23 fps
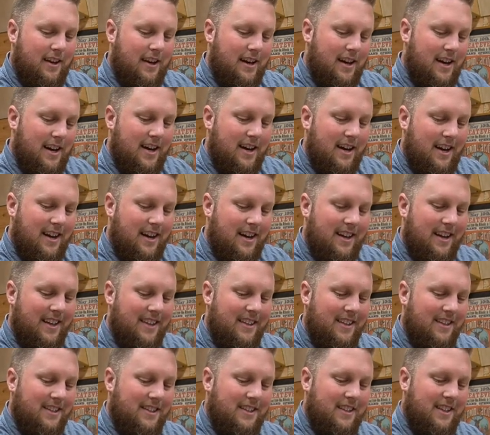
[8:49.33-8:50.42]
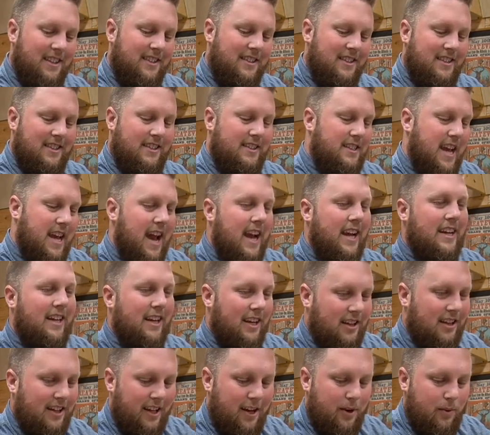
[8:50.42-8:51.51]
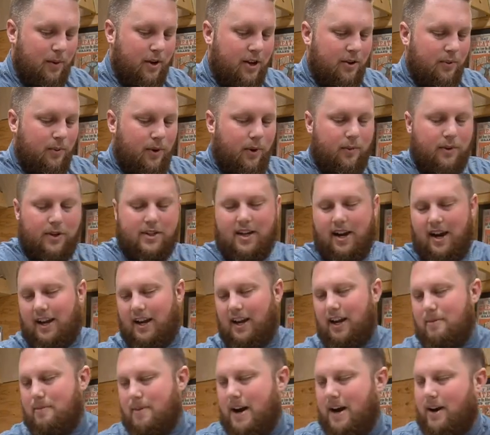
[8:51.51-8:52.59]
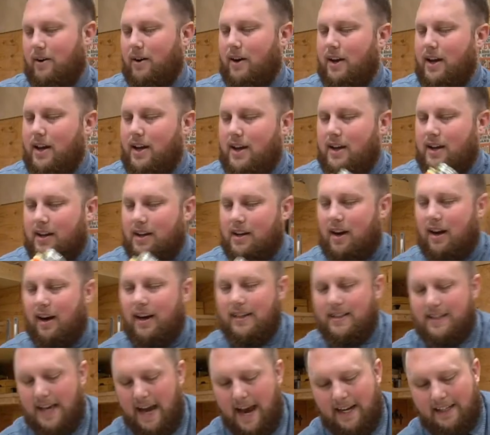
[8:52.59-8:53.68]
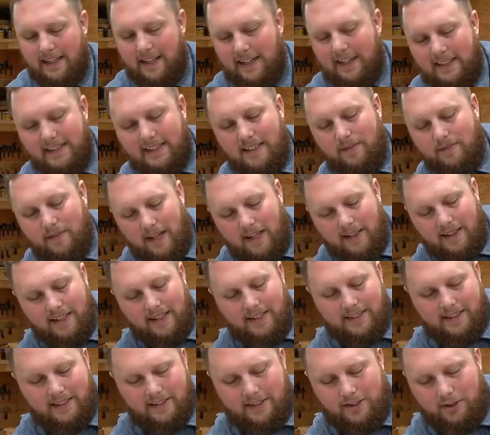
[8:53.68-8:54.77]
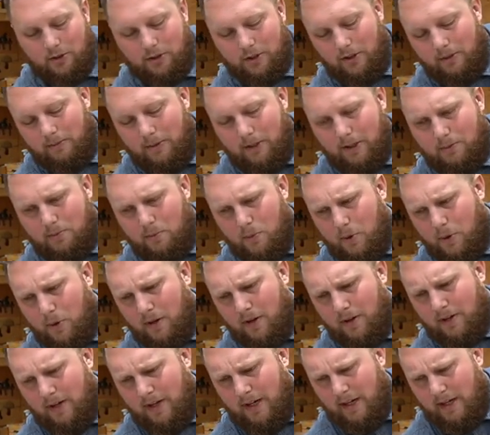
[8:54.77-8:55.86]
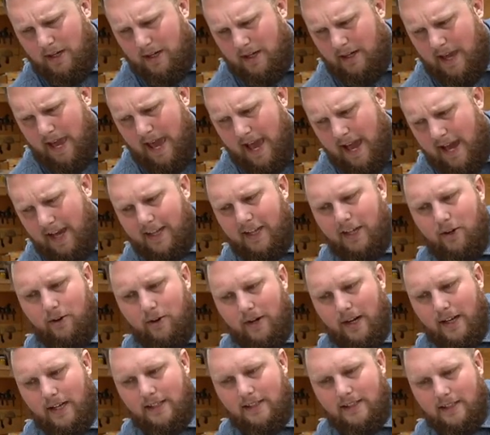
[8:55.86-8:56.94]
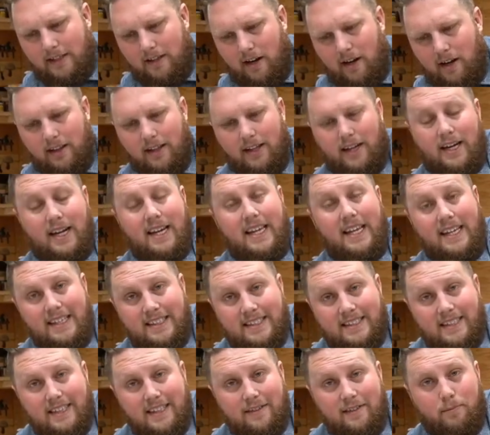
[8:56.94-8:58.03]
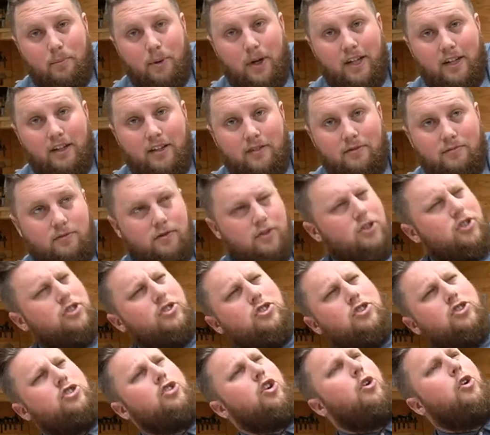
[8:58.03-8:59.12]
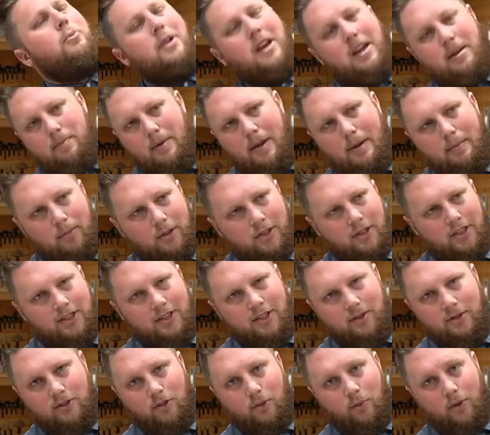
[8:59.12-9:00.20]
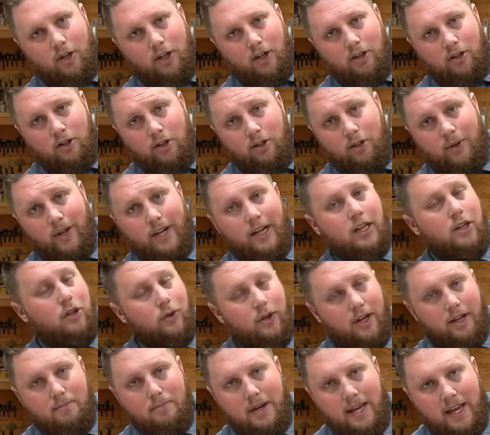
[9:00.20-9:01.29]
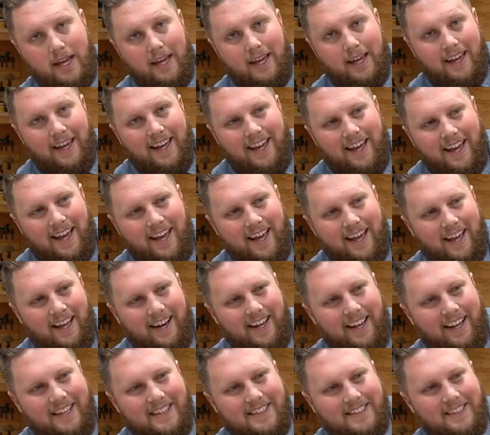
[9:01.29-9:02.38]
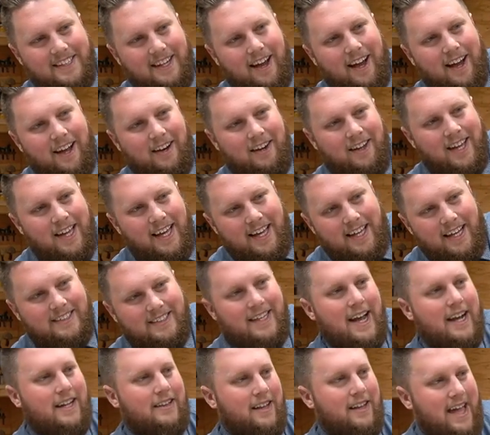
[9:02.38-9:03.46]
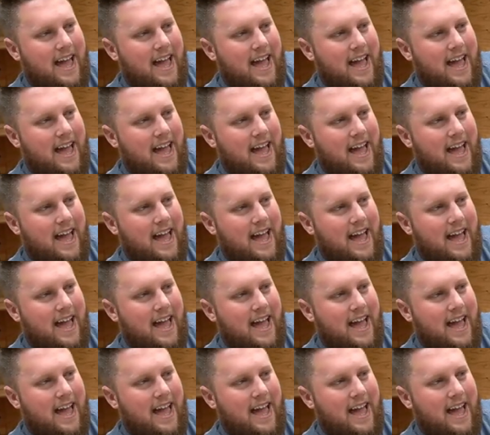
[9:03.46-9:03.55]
uh, technically when you're when we're talking about contact adhesive like this, it's usually much more accurate to call it adhesive, but so many people just use the word glue, including me, and it's not exactly